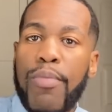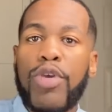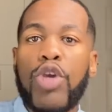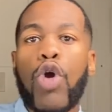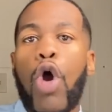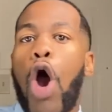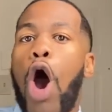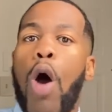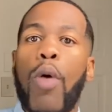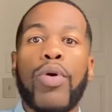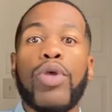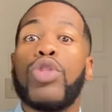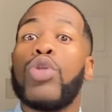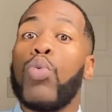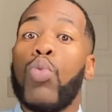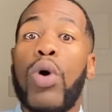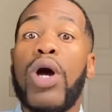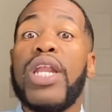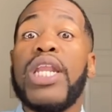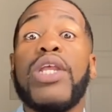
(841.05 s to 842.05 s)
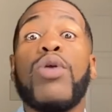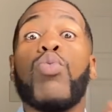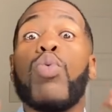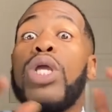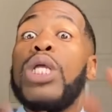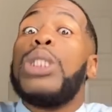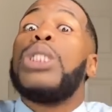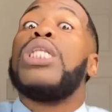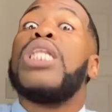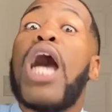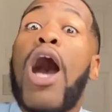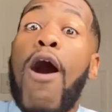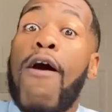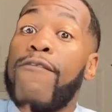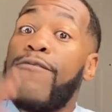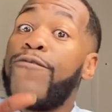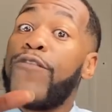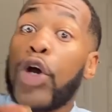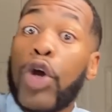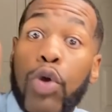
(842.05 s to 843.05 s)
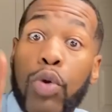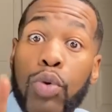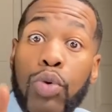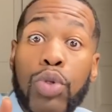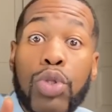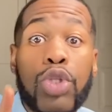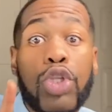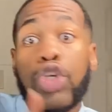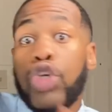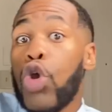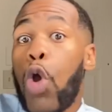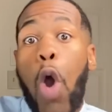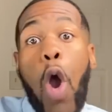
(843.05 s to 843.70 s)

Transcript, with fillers: You're always the one reaching out first. You're